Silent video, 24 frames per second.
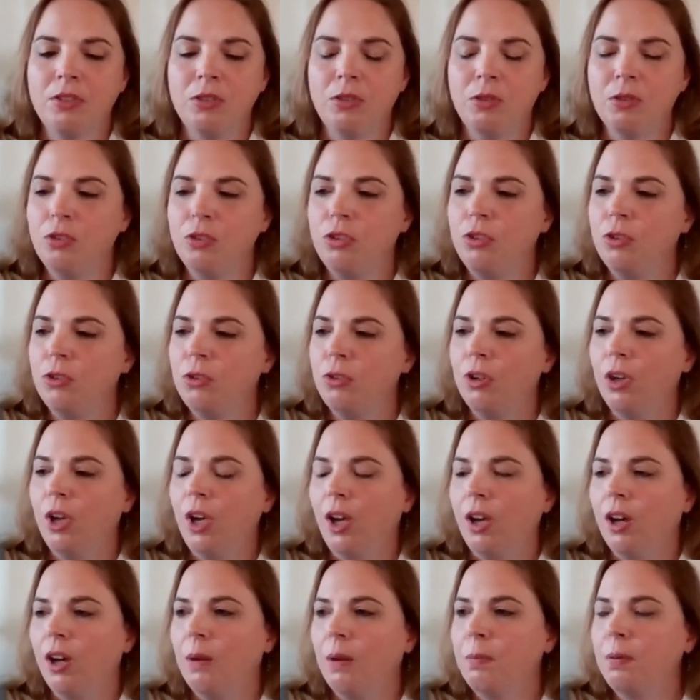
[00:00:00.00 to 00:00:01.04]

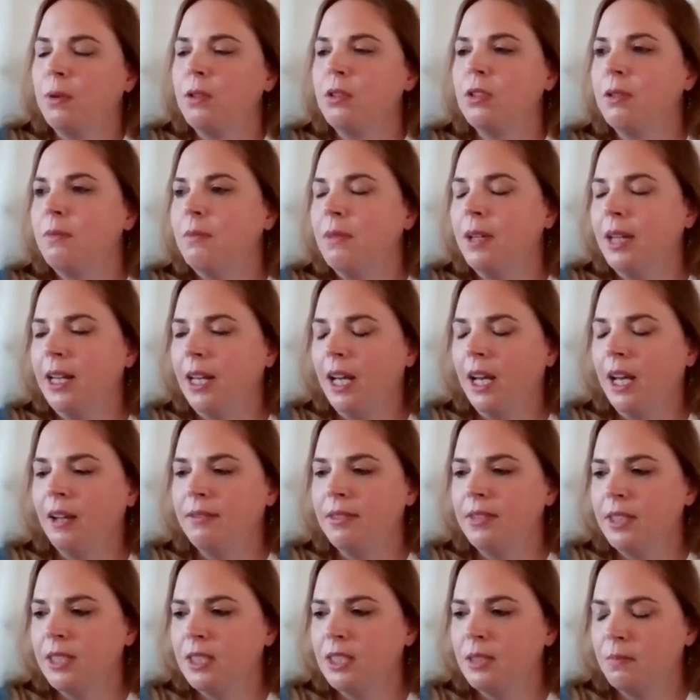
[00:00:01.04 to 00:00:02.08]
A person may have
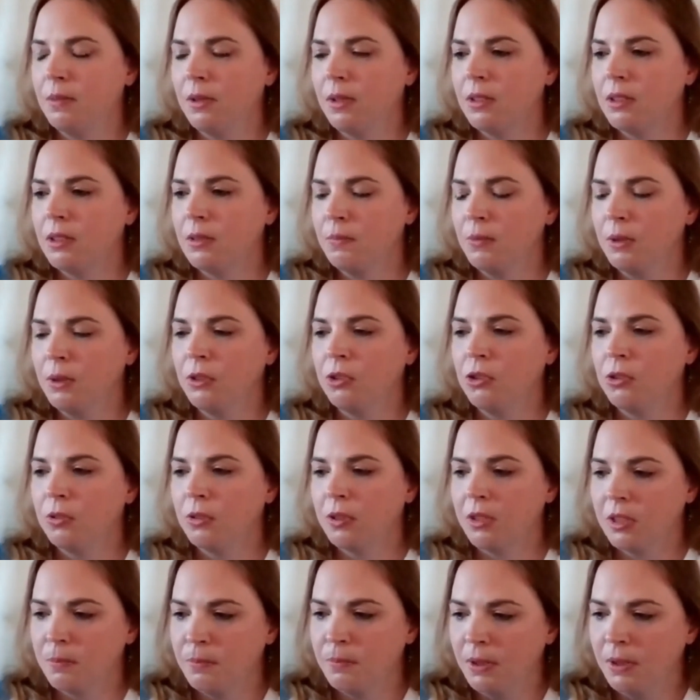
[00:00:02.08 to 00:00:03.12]
a spiritual
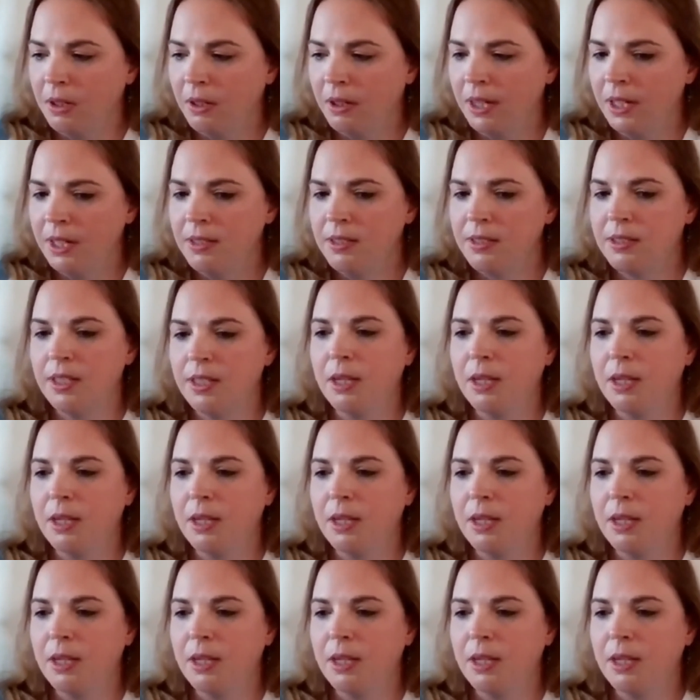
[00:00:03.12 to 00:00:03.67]
experience.